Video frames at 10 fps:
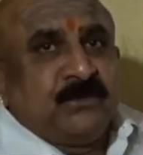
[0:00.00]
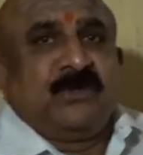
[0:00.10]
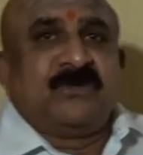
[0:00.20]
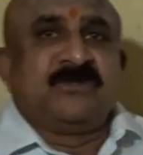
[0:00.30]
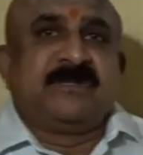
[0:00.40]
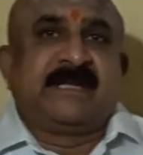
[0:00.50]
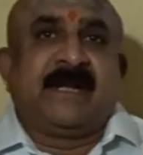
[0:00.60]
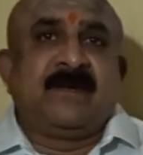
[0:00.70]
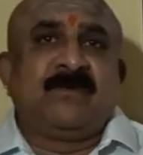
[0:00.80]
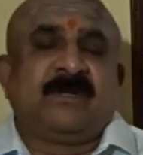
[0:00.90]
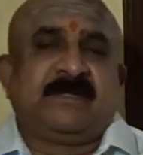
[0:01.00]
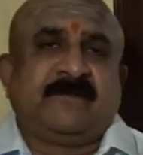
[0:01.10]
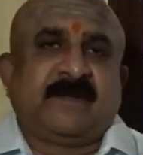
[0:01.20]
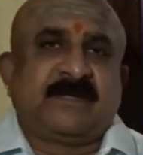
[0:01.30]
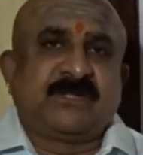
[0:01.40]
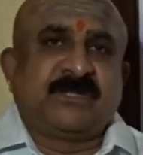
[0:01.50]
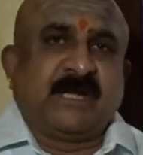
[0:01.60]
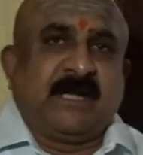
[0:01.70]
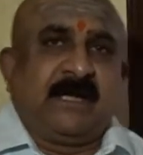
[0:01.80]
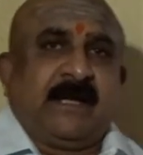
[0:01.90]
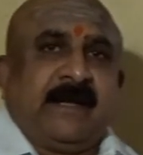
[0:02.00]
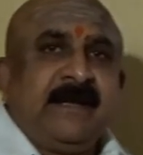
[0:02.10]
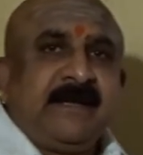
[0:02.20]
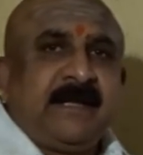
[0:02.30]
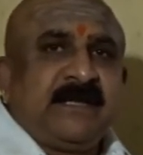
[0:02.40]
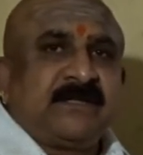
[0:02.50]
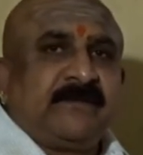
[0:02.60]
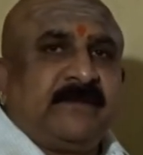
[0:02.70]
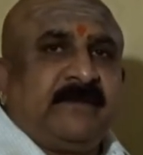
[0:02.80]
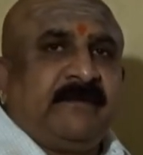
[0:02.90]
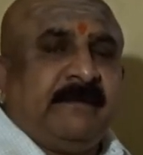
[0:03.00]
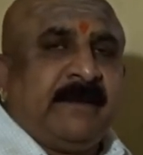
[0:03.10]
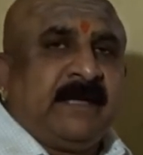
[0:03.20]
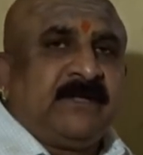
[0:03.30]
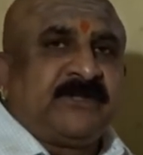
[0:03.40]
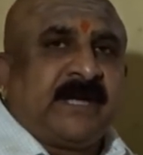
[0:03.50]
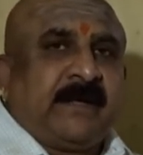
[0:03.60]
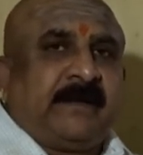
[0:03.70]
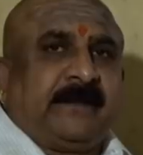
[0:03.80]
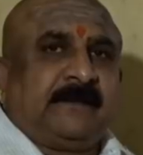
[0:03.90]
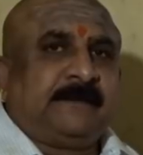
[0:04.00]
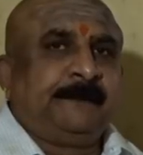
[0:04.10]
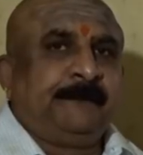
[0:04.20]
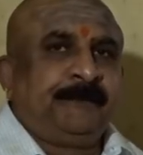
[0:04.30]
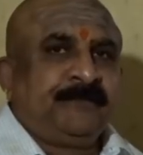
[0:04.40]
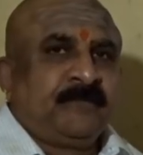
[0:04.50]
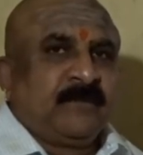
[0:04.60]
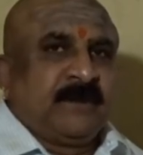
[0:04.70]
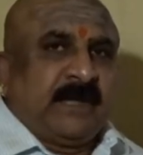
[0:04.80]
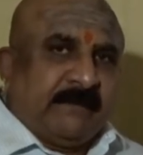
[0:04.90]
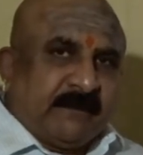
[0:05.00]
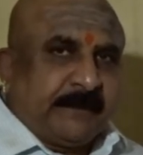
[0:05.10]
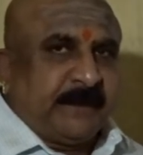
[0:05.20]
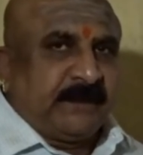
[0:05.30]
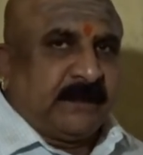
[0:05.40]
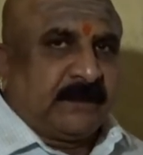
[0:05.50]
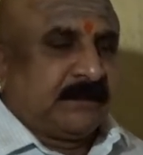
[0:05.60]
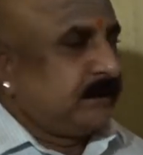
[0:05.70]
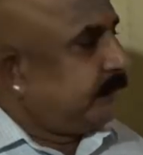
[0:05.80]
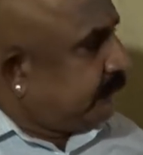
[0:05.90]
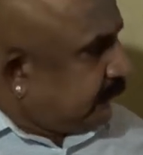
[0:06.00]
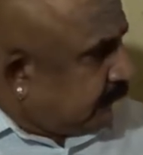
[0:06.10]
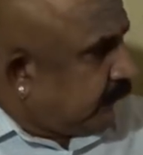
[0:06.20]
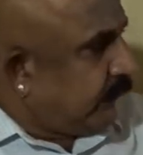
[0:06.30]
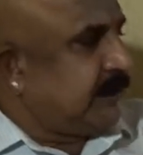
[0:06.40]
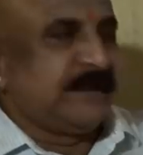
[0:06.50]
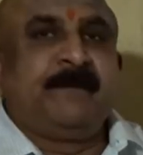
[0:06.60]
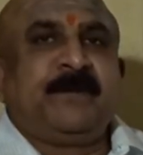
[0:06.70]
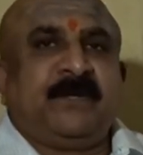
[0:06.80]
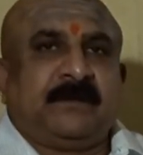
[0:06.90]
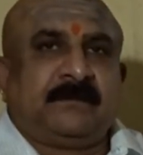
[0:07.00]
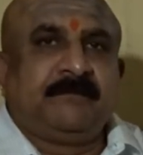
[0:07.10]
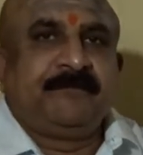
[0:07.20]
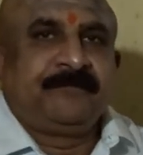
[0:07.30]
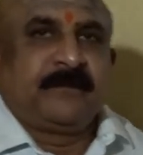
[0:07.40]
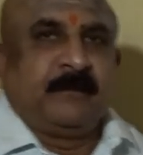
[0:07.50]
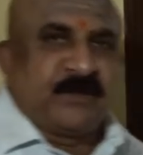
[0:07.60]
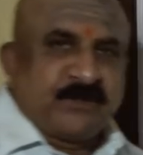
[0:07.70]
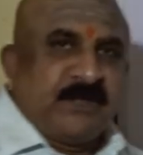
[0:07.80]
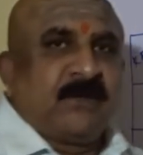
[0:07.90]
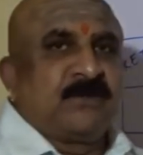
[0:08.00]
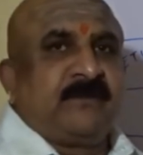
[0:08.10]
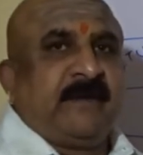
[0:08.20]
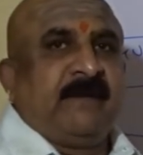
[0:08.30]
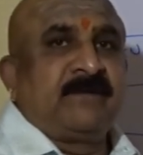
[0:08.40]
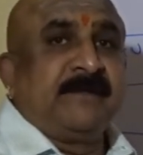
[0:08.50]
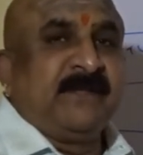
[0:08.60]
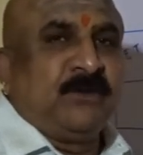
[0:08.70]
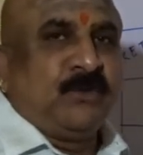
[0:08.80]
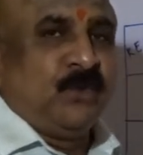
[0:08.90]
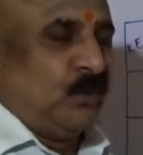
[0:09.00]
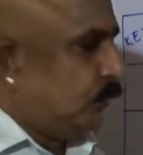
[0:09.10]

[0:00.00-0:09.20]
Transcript: 2010 was the first child in case of the female chart. I will repeat that. Now I jump here, because here also we have something to